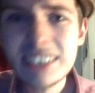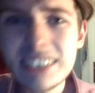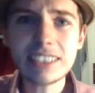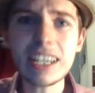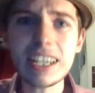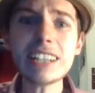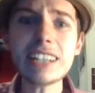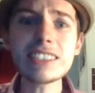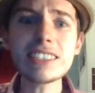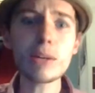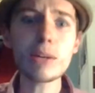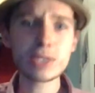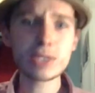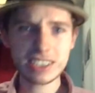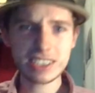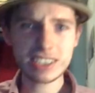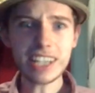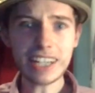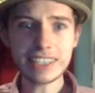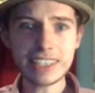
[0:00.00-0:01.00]
as I was
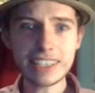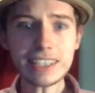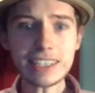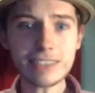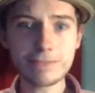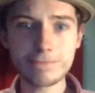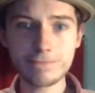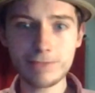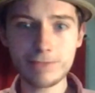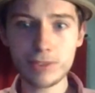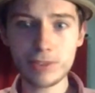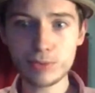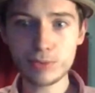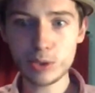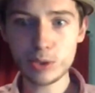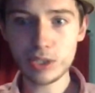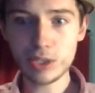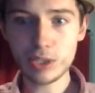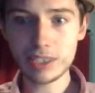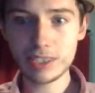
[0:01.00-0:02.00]
saying
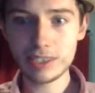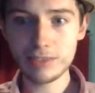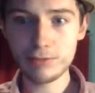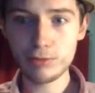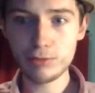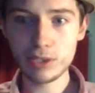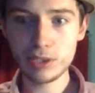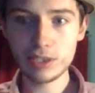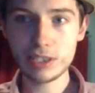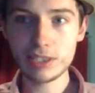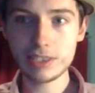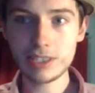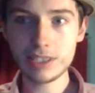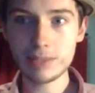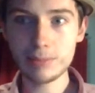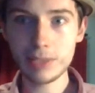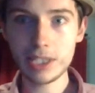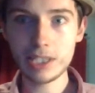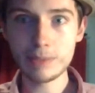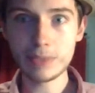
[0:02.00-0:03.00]
before I realised I
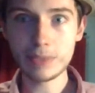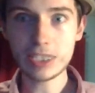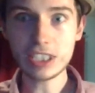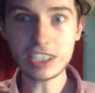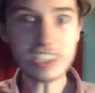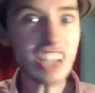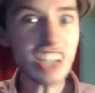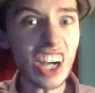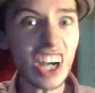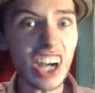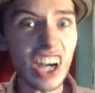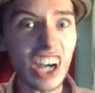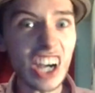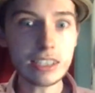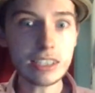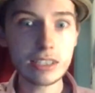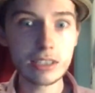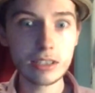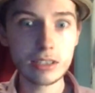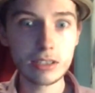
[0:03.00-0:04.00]
made a
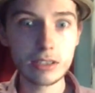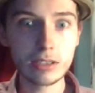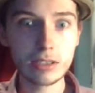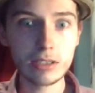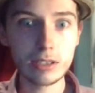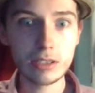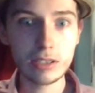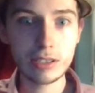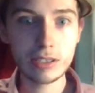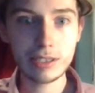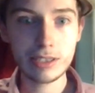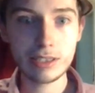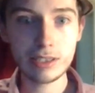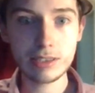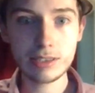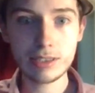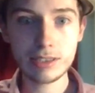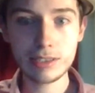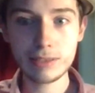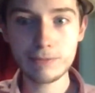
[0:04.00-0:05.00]
mistake,
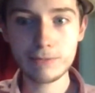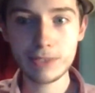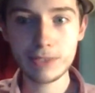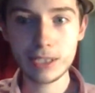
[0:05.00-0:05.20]
that